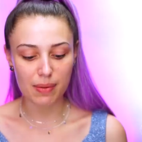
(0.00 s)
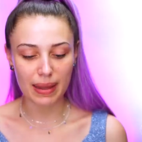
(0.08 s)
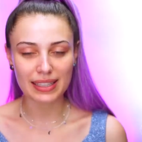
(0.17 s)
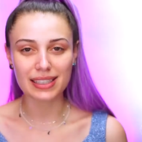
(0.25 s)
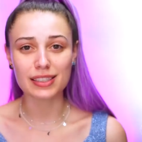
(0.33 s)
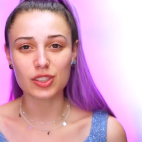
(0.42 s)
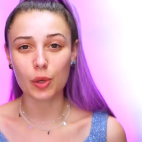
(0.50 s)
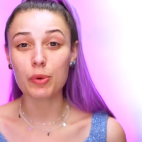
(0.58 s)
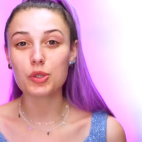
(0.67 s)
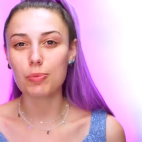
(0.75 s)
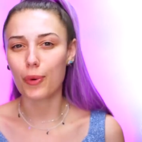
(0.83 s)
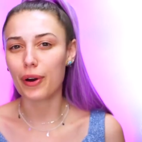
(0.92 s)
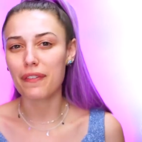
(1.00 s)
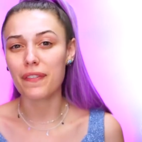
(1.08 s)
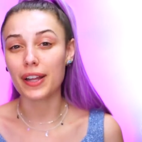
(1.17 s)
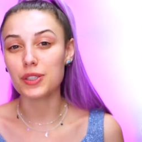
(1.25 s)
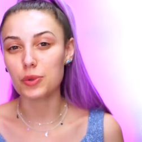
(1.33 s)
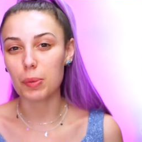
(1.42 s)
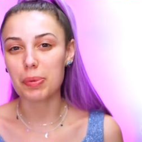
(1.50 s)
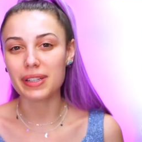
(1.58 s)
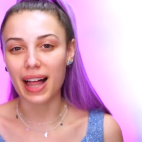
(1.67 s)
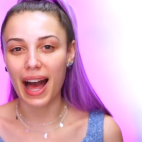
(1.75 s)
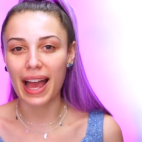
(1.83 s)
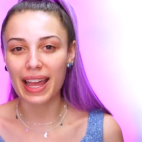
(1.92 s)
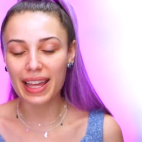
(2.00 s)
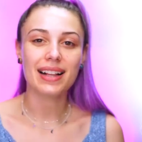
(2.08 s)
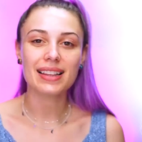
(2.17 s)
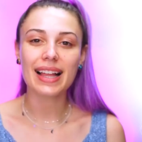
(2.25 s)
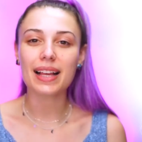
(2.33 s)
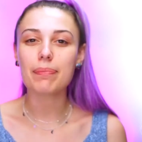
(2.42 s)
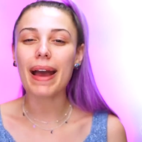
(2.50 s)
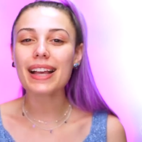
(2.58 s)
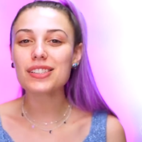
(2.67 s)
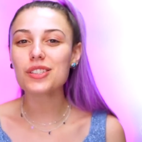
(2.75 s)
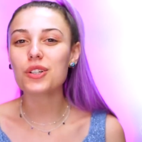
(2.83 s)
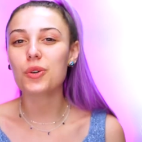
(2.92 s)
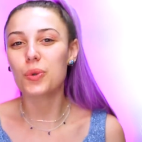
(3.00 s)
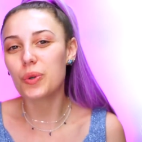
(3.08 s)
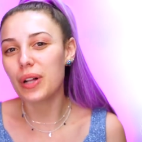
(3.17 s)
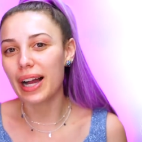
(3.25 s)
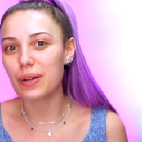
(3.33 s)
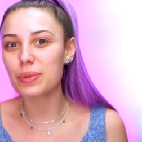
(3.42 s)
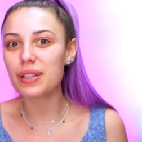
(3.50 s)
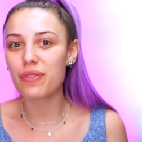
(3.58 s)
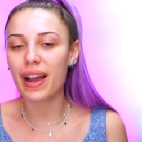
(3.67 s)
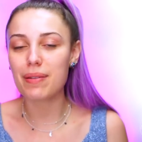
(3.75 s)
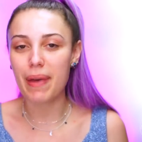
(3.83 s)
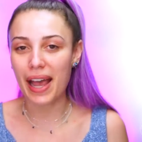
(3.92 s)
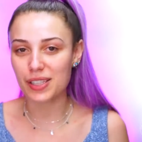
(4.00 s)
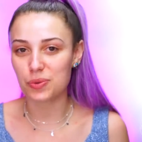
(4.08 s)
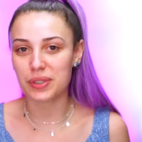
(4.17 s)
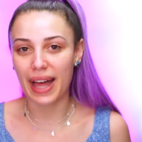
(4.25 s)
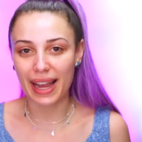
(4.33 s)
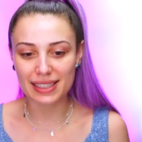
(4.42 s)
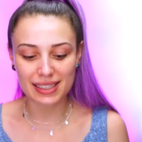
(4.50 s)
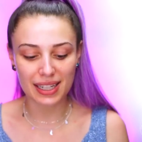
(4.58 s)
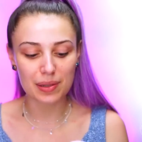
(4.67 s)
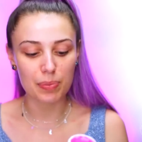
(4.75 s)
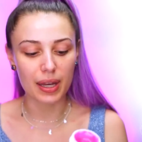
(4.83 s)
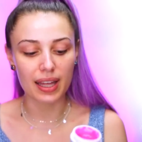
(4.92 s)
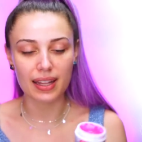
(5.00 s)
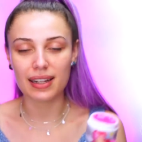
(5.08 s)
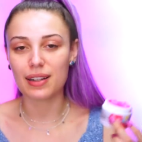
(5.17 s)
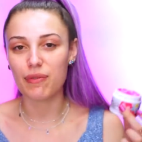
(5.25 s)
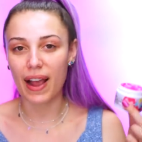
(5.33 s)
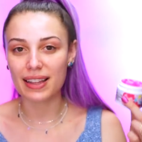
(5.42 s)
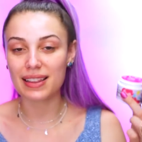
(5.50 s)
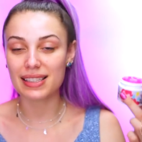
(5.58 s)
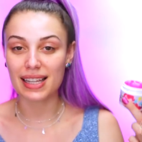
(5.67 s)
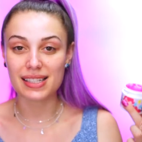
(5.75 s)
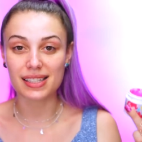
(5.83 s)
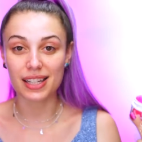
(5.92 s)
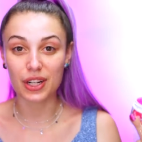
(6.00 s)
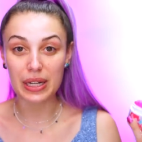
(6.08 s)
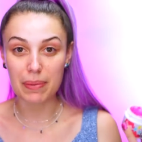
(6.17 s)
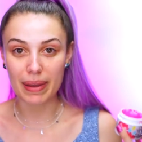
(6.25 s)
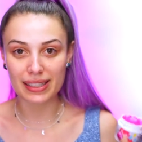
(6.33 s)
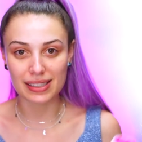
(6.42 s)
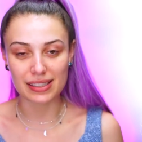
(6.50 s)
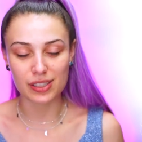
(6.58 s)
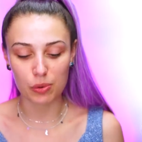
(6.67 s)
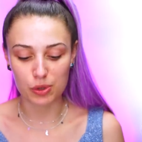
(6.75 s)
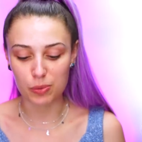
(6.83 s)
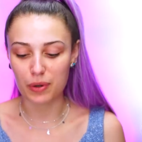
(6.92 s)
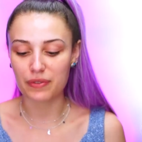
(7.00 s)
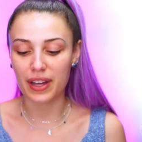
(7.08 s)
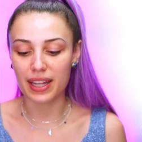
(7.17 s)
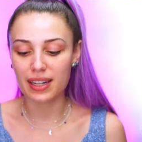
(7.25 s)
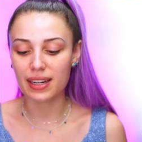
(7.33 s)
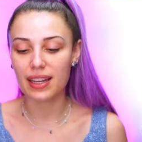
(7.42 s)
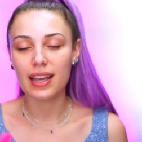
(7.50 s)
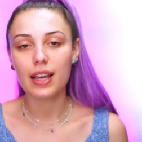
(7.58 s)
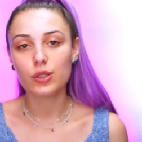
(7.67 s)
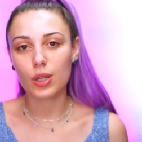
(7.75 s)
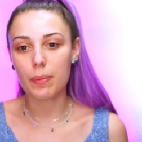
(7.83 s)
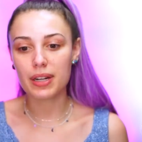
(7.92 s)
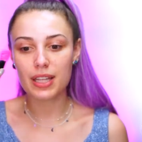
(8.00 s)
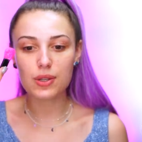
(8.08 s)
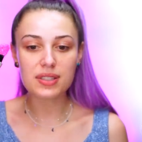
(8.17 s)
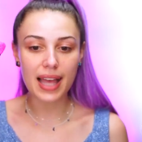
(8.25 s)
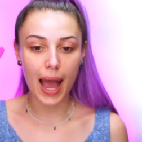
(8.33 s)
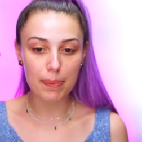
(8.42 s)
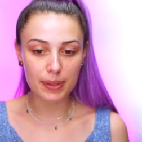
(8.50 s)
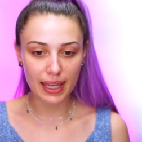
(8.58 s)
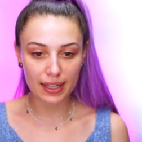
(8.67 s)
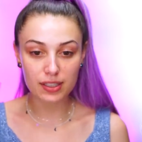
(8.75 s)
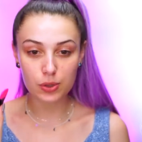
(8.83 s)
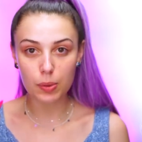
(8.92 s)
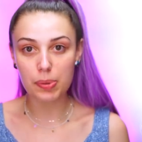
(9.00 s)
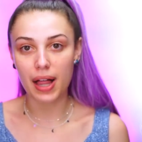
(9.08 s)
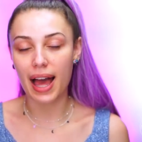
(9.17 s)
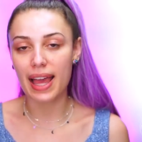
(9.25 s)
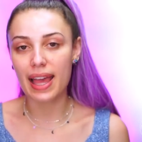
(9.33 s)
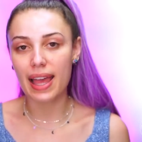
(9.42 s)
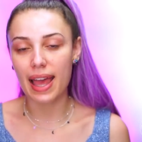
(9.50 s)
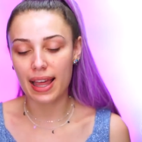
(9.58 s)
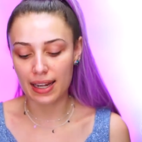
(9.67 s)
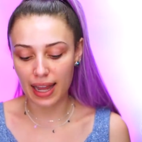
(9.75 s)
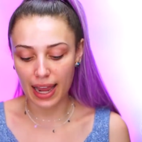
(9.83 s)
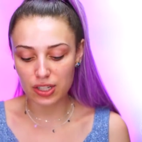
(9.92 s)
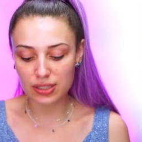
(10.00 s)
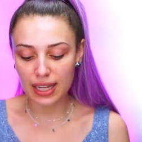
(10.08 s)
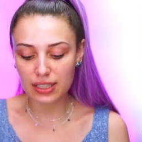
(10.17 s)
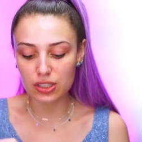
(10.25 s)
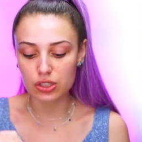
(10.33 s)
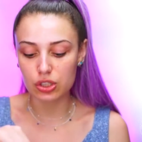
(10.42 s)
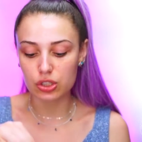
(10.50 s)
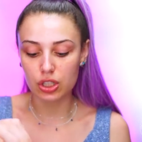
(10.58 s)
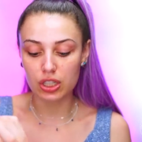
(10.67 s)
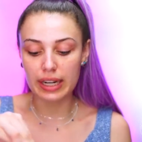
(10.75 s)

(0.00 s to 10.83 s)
makes it so much more fun to apply. Like masks are cool. I really find masks relaxing, but the fact that this has glitter in it makes it so much more fun. So I'm gonna use the applicator to apply it and I just like to stir